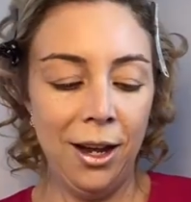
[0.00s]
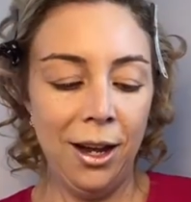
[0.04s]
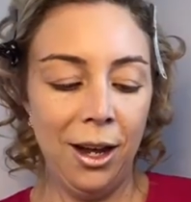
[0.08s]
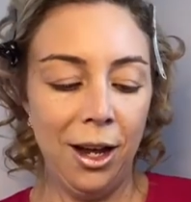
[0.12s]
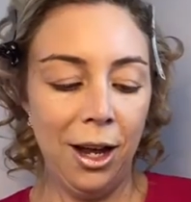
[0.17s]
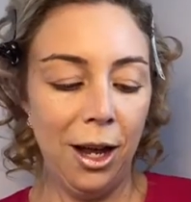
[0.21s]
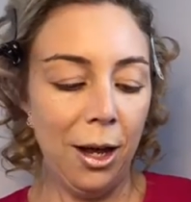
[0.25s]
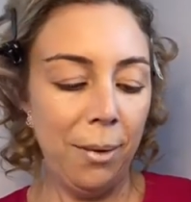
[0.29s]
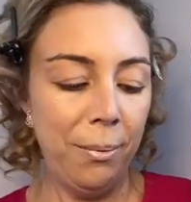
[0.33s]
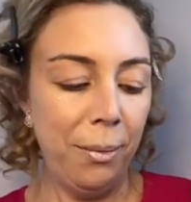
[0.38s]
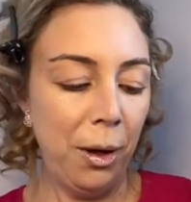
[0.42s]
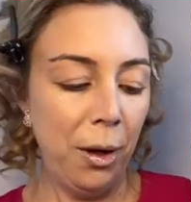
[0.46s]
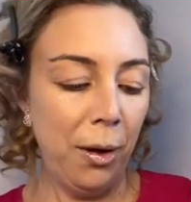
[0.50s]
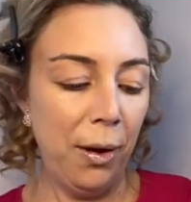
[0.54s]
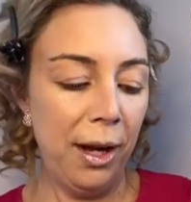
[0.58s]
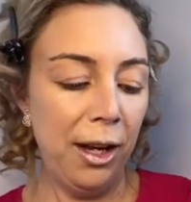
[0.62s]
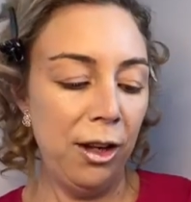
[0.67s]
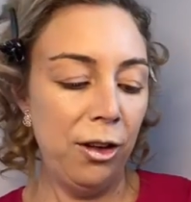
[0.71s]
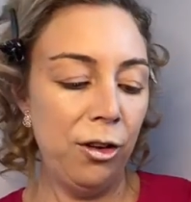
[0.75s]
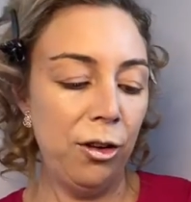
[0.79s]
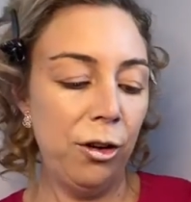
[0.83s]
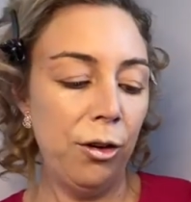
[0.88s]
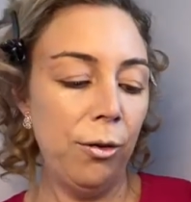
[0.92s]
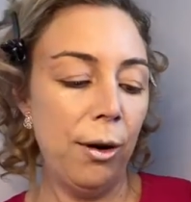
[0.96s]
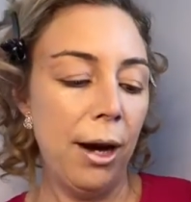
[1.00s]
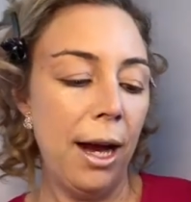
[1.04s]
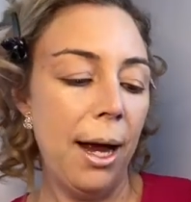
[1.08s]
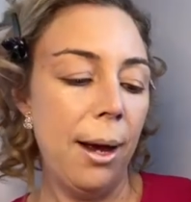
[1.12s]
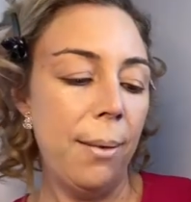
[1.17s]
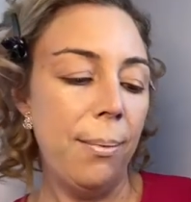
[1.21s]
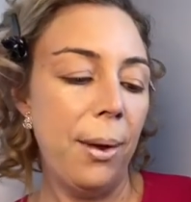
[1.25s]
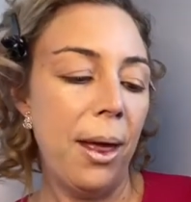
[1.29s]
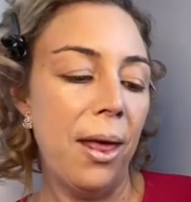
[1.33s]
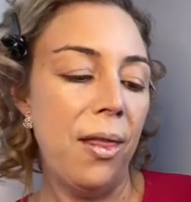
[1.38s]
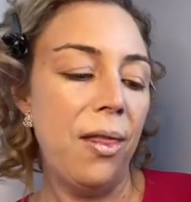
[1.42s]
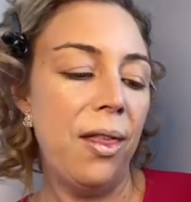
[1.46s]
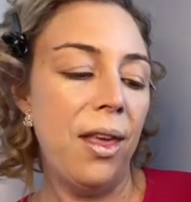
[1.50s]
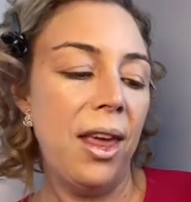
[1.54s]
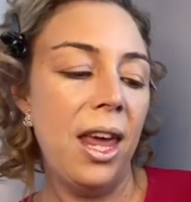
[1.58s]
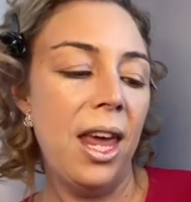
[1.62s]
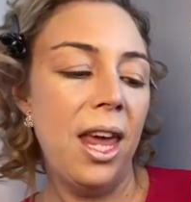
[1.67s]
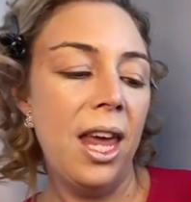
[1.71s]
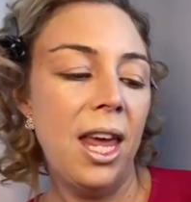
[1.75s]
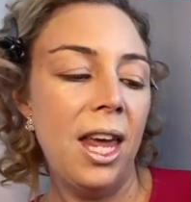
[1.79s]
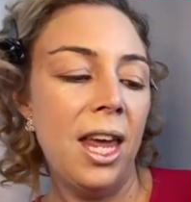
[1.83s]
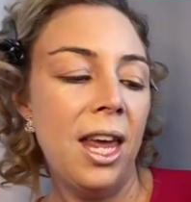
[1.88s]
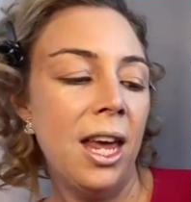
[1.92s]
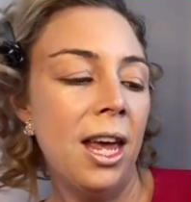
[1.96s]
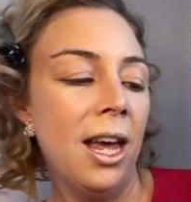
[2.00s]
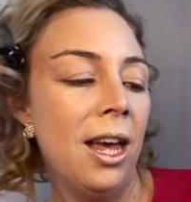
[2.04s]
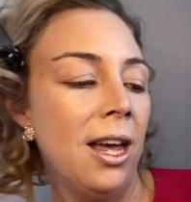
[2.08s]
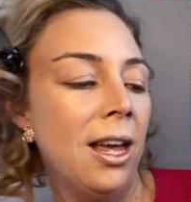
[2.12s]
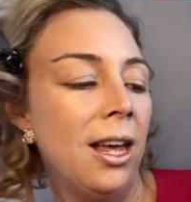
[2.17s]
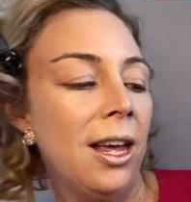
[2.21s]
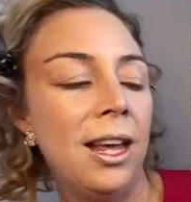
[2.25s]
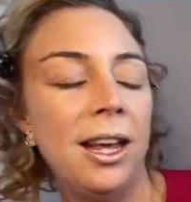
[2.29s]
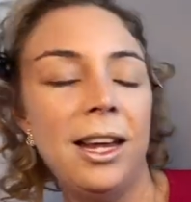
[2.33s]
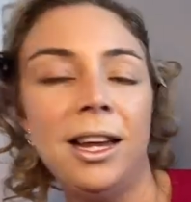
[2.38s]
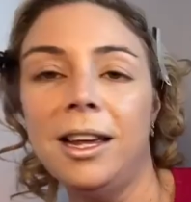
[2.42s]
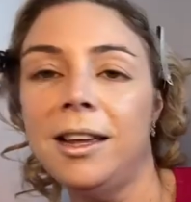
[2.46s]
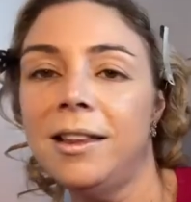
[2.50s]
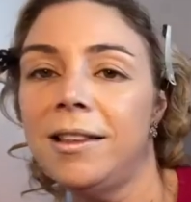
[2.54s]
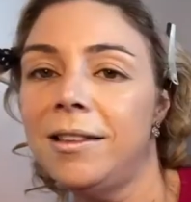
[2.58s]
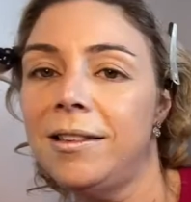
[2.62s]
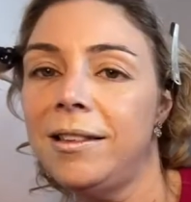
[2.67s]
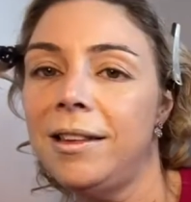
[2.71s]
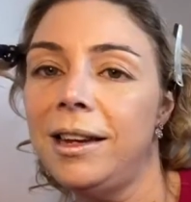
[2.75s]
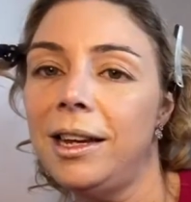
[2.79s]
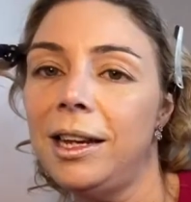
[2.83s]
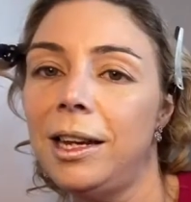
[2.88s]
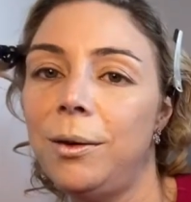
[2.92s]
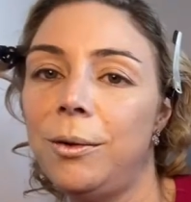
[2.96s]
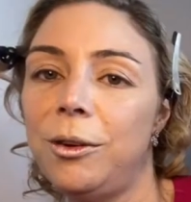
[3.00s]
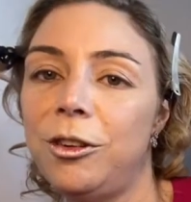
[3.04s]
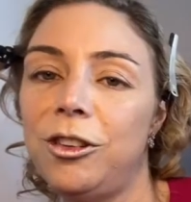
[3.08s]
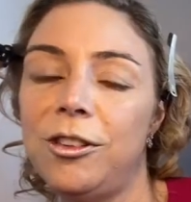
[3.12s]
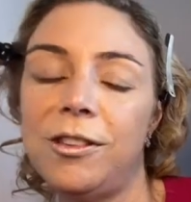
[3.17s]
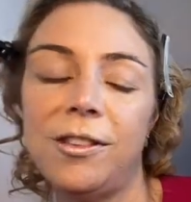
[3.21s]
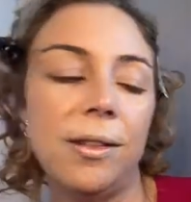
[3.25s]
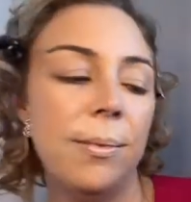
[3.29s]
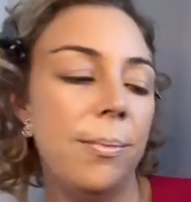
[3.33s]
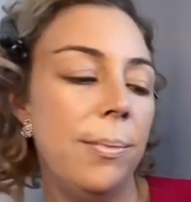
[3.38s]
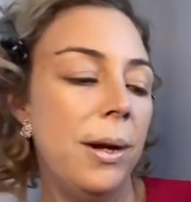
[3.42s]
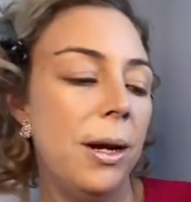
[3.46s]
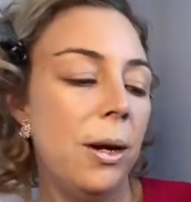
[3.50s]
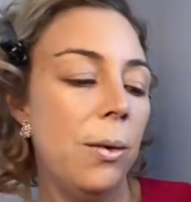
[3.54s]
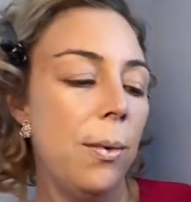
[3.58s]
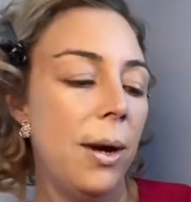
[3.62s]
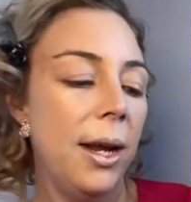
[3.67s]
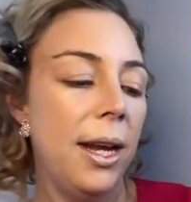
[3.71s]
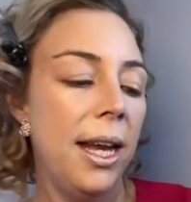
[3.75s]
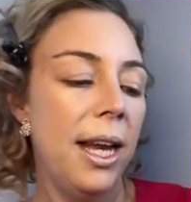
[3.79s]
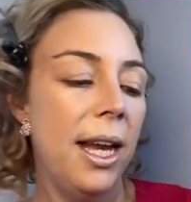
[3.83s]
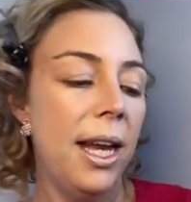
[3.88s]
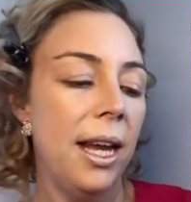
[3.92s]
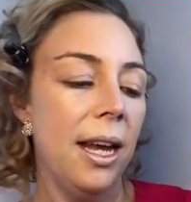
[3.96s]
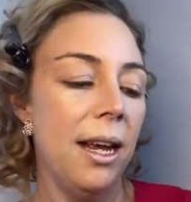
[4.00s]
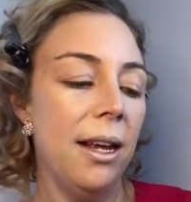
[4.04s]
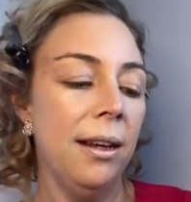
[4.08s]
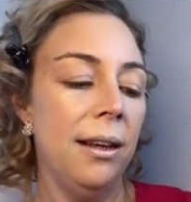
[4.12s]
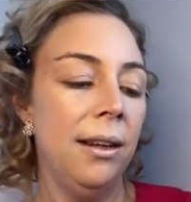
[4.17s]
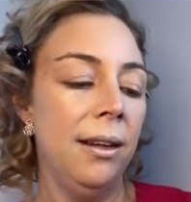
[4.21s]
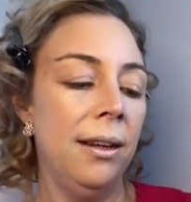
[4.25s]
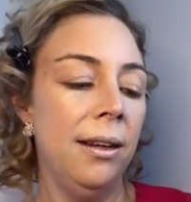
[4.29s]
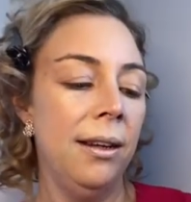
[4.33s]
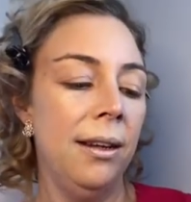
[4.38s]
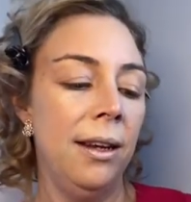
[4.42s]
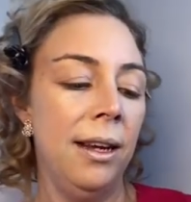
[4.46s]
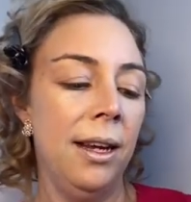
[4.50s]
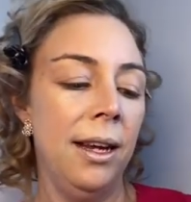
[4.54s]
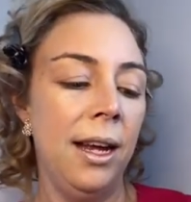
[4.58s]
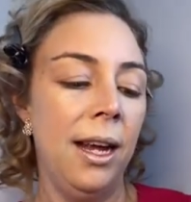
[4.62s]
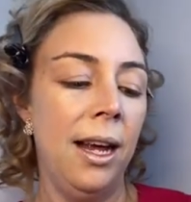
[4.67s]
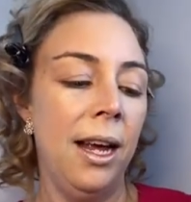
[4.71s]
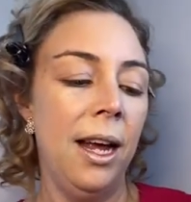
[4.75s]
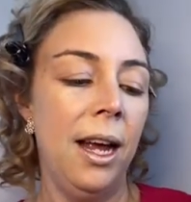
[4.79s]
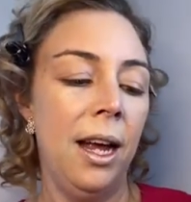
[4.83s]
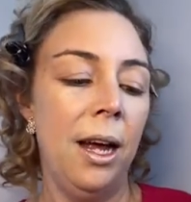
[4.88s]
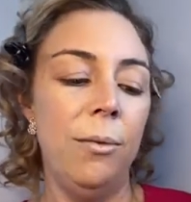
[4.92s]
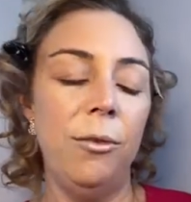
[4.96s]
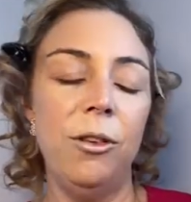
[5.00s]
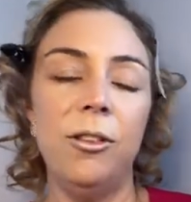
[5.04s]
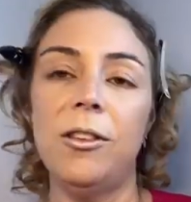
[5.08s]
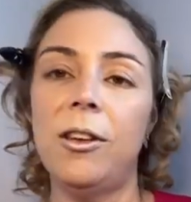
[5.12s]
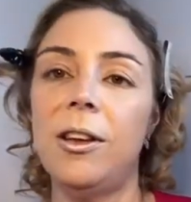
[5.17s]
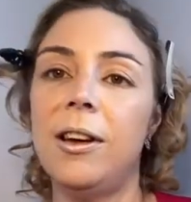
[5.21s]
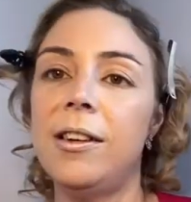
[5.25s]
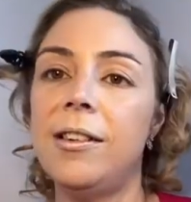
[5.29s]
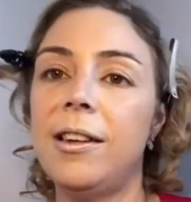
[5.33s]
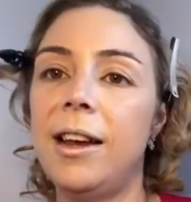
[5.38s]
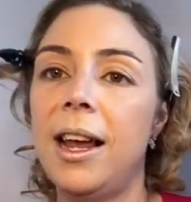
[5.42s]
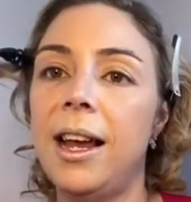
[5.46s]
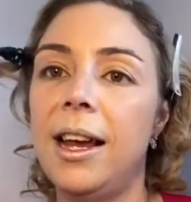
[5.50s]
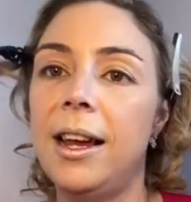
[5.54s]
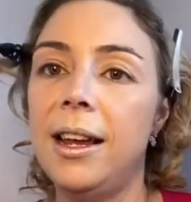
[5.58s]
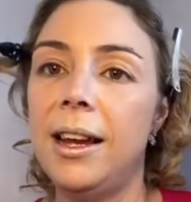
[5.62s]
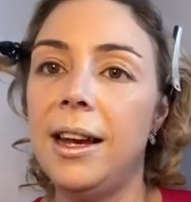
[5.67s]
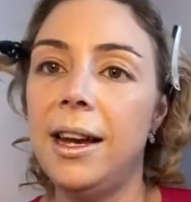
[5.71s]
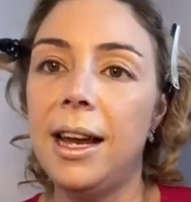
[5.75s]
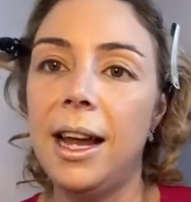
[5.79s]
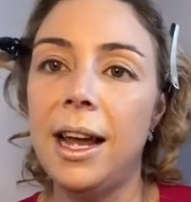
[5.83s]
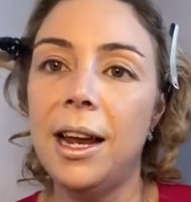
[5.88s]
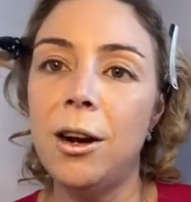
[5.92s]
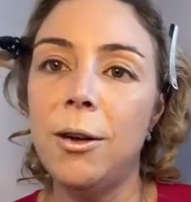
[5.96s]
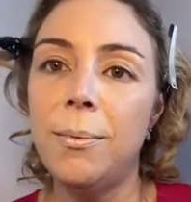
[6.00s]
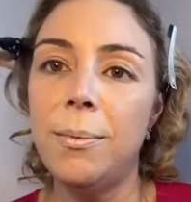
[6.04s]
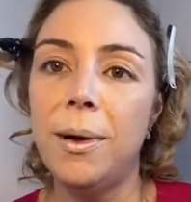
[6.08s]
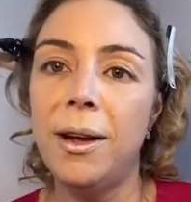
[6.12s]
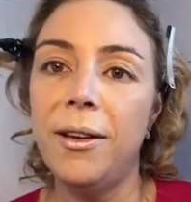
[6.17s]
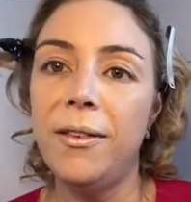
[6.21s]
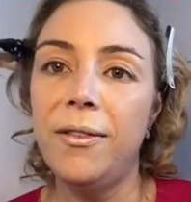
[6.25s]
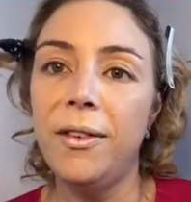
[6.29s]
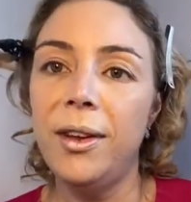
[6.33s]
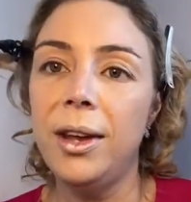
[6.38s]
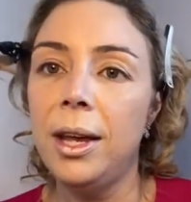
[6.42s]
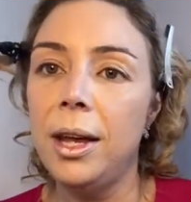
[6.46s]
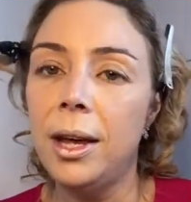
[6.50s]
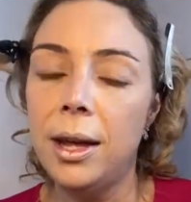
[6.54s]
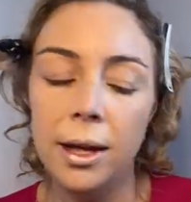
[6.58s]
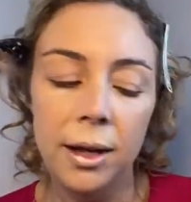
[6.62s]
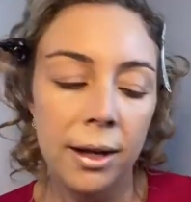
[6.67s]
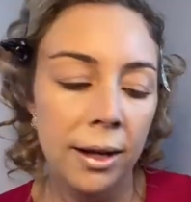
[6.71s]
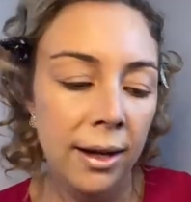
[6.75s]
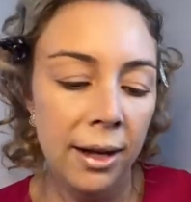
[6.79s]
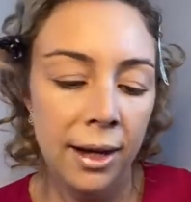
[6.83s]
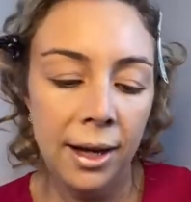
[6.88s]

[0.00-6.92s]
I'm going to grab the concealer, which is the middle one here. I'm just going to take it again on my finger,